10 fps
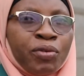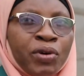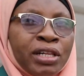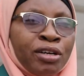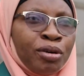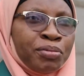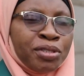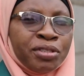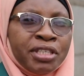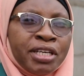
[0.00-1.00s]
Welcome
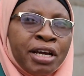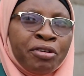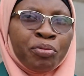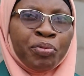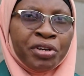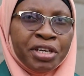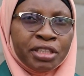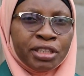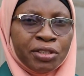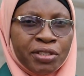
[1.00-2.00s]
to the
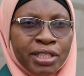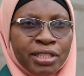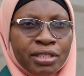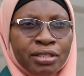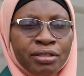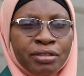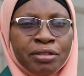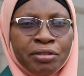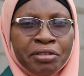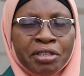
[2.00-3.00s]
Aeroponics Unit. You